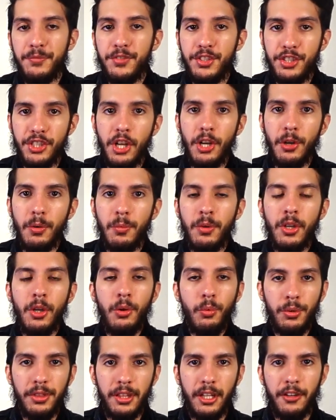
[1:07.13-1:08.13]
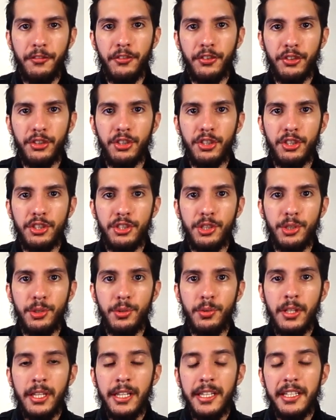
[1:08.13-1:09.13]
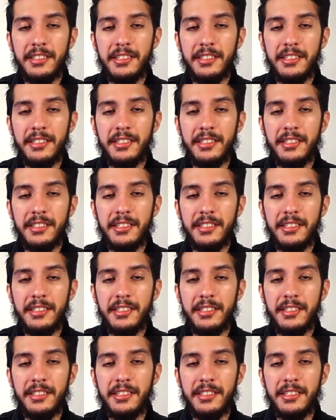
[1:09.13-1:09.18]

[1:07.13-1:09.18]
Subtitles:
So, without further ado,